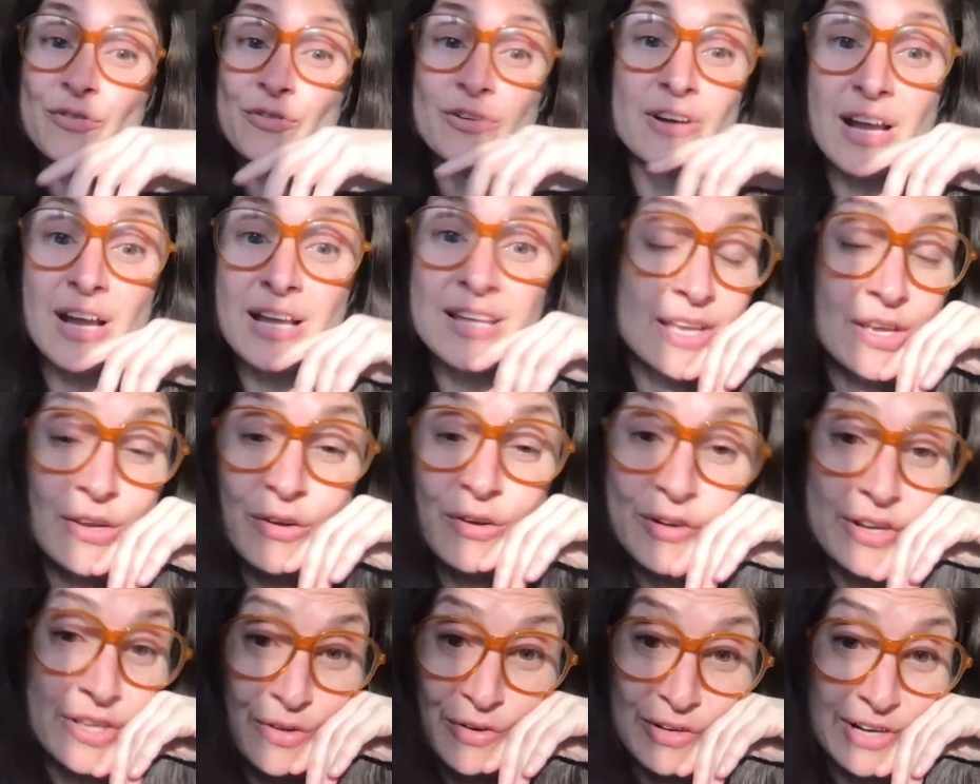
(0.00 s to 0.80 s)
over a
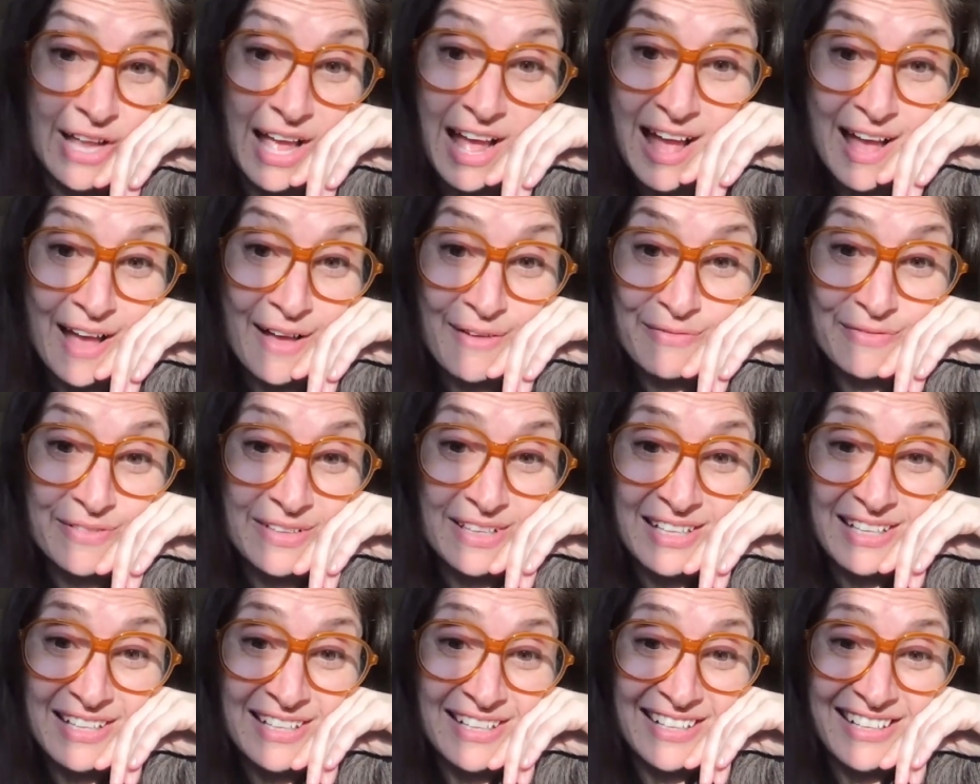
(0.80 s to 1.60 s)
year and a
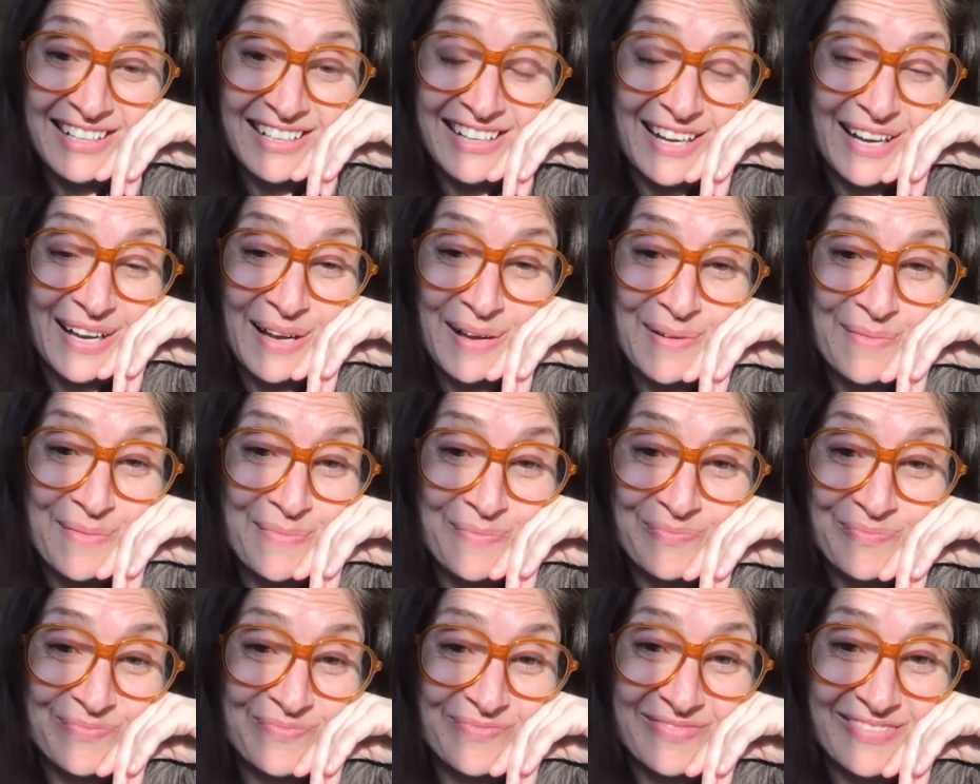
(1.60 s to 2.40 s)
half.
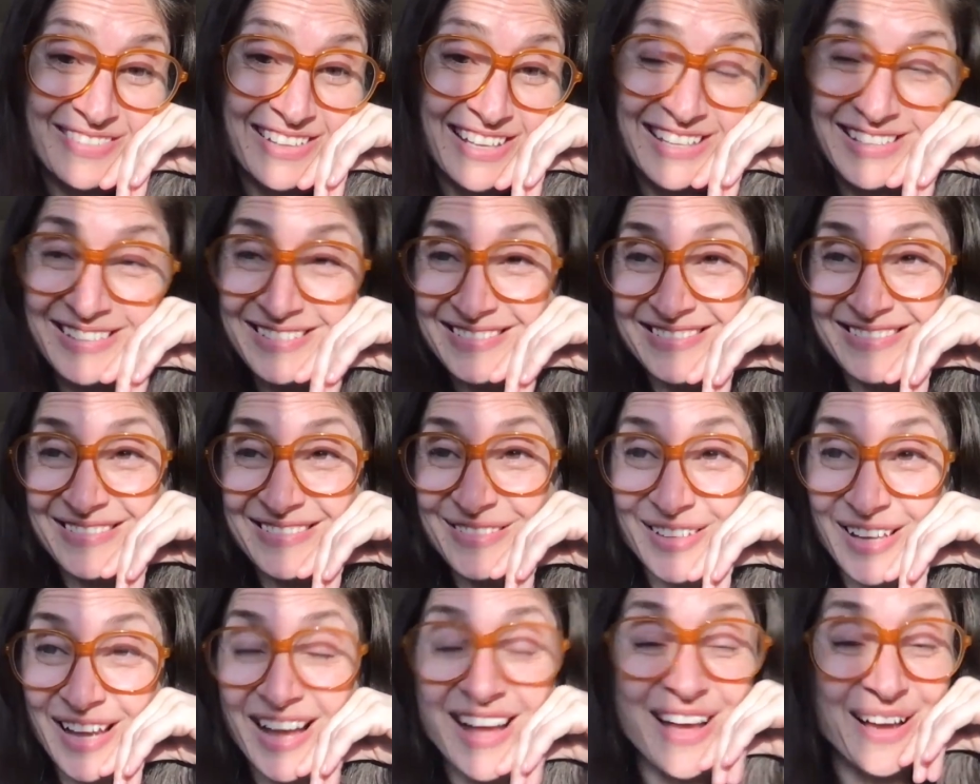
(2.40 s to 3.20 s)
And
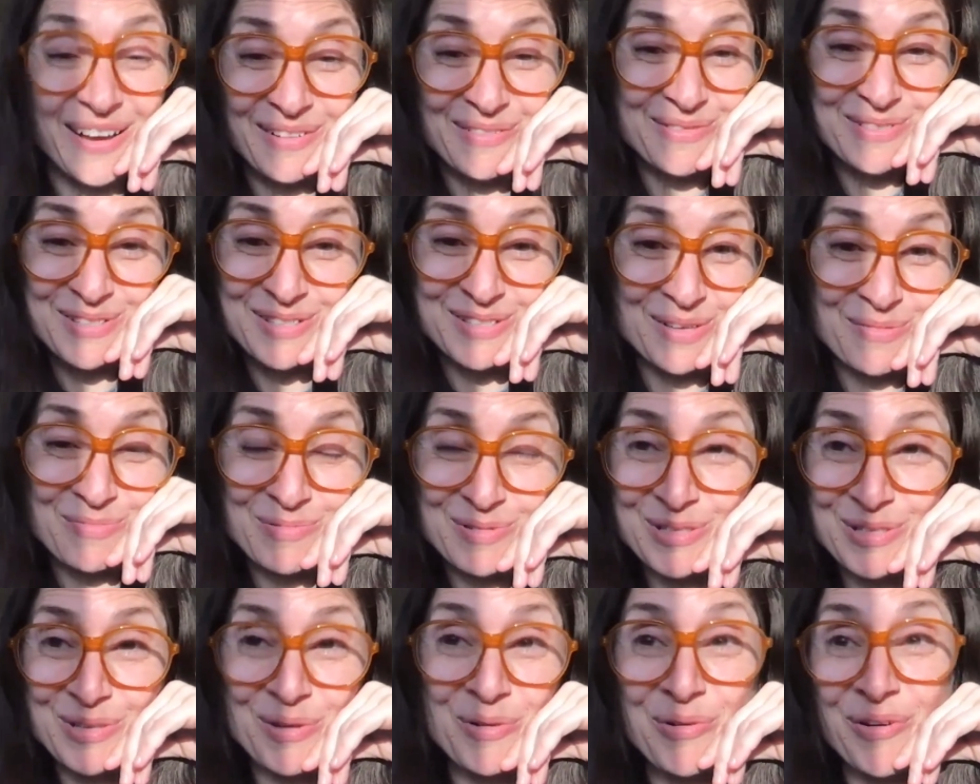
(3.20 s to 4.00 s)
yeah,
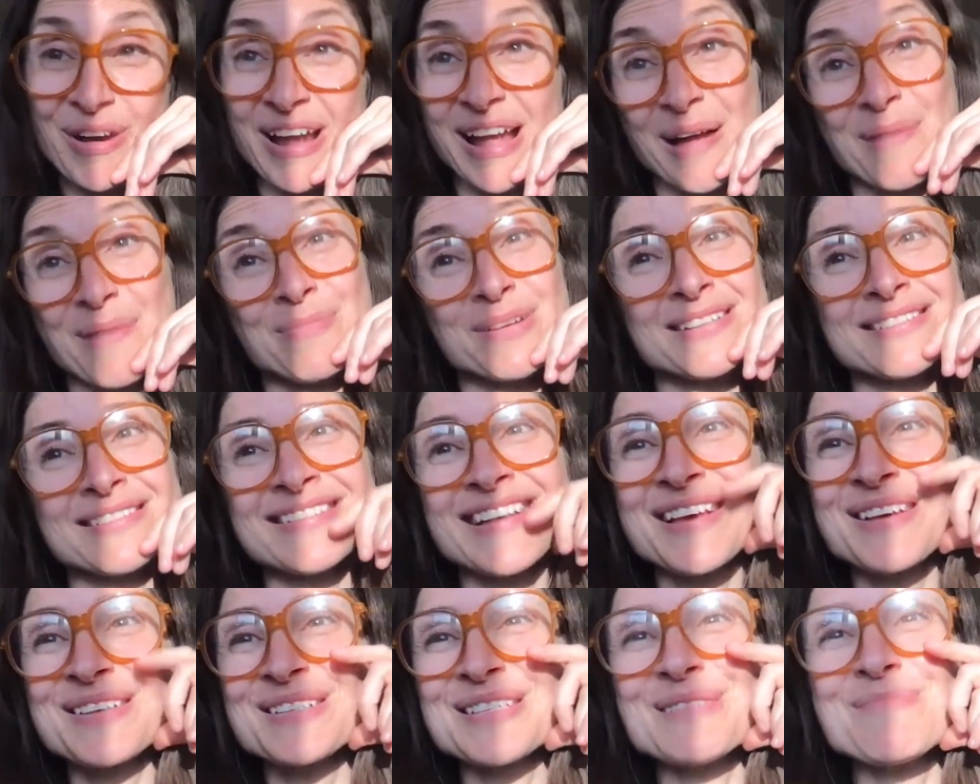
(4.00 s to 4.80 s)
it was so great. I
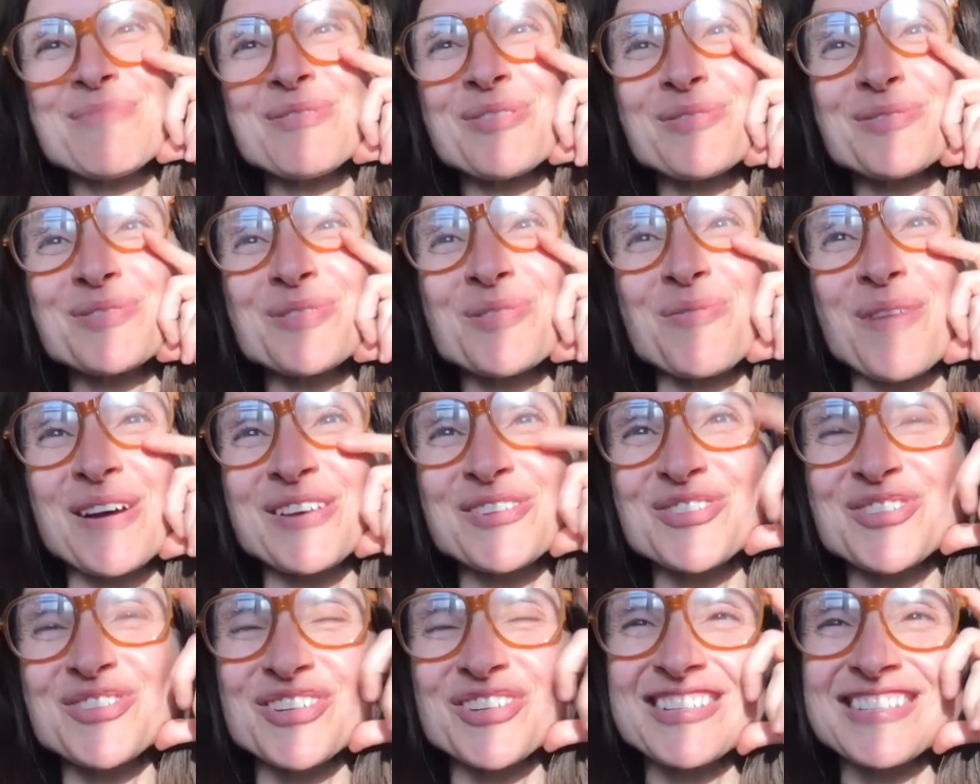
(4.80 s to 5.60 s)
mean, some of those
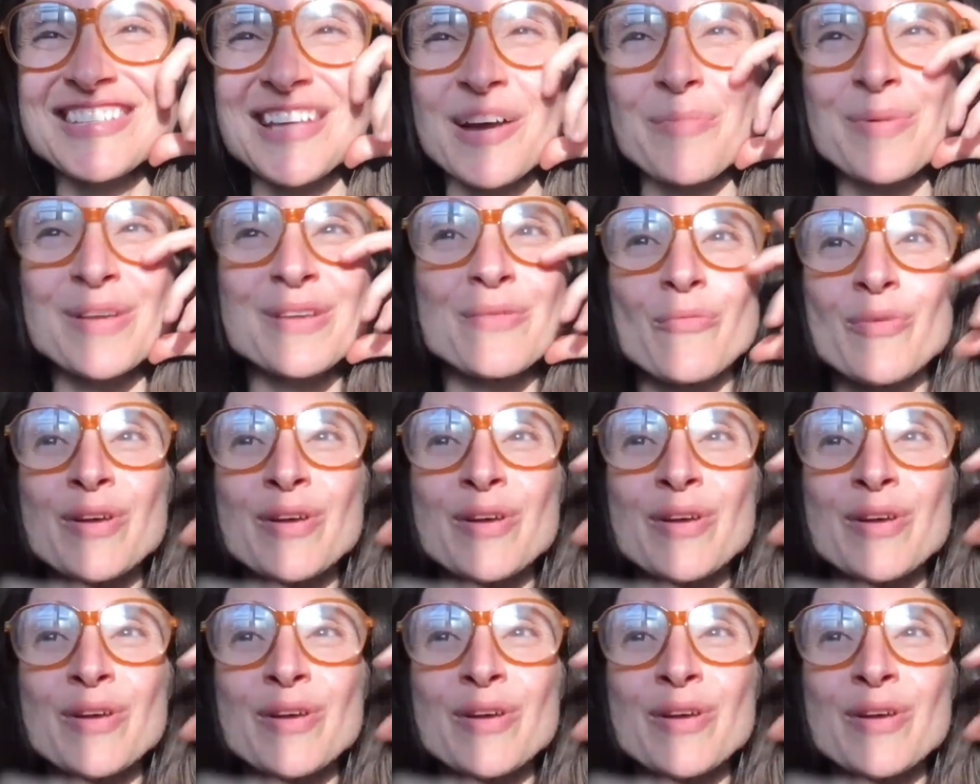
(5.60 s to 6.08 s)
questions, and